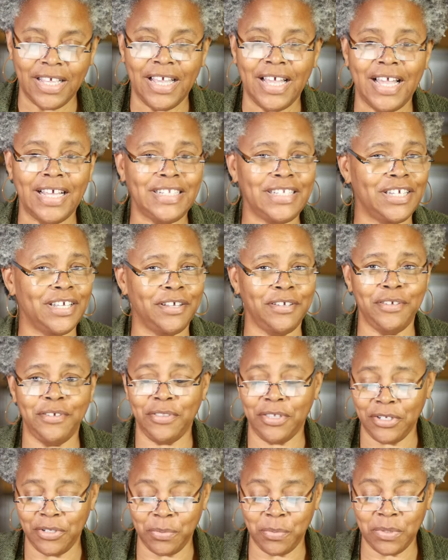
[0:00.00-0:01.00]
I tell you,
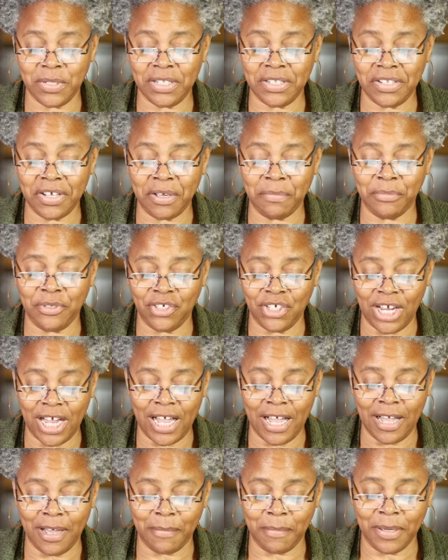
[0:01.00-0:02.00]
this was some
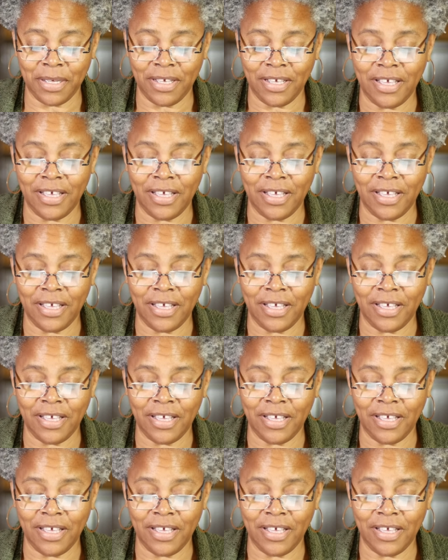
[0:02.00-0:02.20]
job.